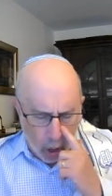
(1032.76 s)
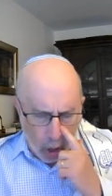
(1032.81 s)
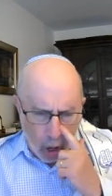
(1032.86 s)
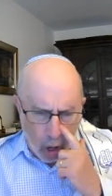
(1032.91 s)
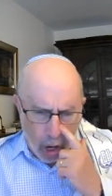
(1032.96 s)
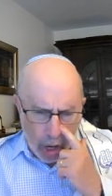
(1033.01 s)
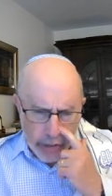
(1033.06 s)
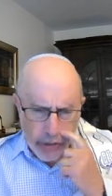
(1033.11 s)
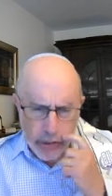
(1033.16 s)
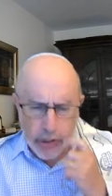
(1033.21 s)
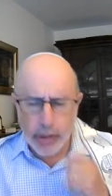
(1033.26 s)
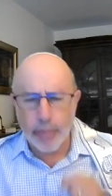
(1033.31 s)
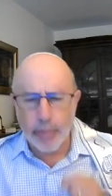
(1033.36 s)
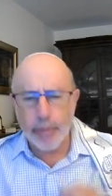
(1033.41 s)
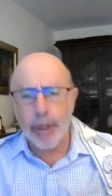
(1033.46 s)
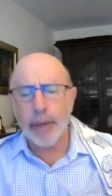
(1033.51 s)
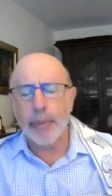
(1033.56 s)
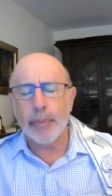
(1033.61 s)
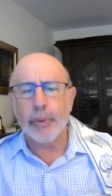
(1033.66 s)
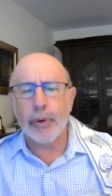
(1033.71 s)
Awesome
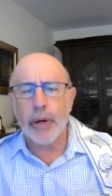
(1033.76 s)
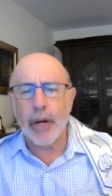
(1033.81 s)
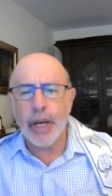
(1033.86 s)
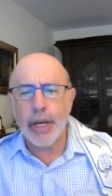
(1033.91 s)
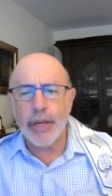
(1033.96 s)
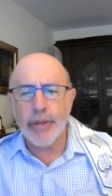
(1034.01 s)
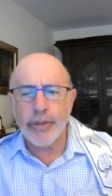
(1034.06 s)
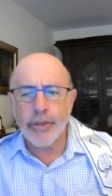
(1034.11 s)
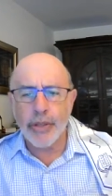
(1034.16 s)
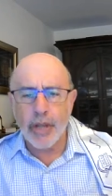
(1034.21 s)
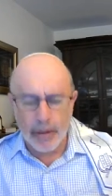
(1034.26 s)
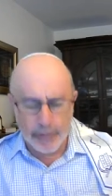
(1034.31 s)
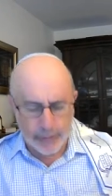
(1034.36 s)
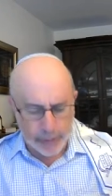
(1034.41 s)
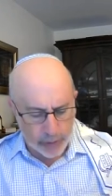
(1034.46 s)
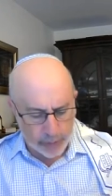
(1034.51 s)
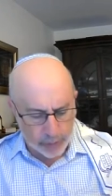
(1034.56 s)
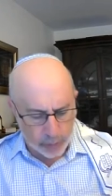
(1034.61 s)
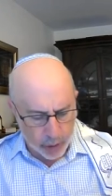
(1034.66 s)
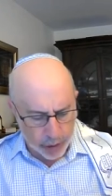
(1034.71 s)
in praise,
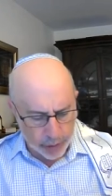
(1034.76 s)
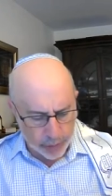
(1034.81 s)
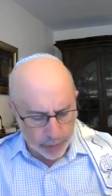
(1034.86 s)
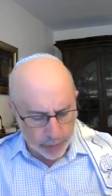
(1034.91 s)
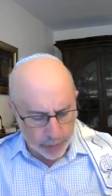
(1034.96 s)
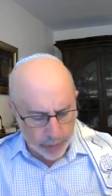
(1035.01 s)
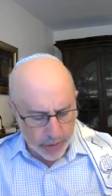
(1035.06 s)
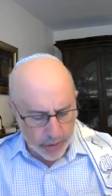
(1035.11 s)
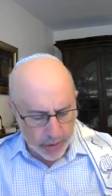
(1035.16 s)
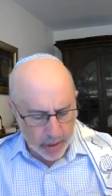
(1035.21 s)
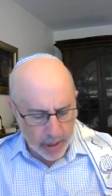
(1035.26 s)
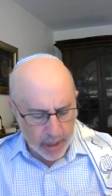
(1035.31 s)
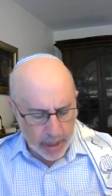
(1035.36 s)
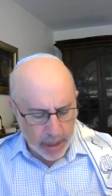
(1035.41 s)
sovereign of wonders.